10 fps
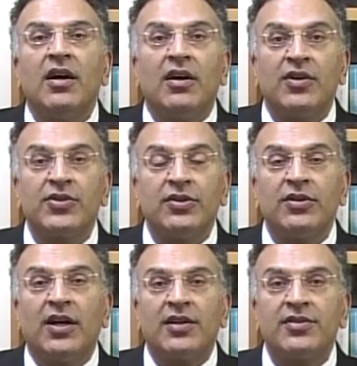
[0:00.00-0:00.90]
Also
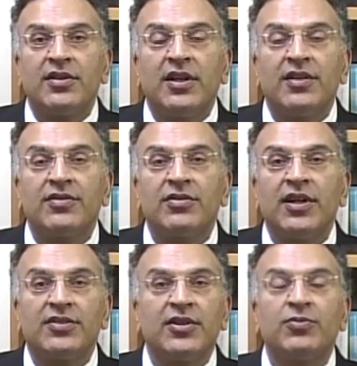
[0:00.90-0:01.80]
oxidative
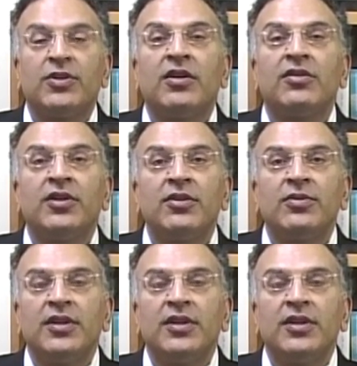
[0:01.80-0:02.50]
stress, as we all know,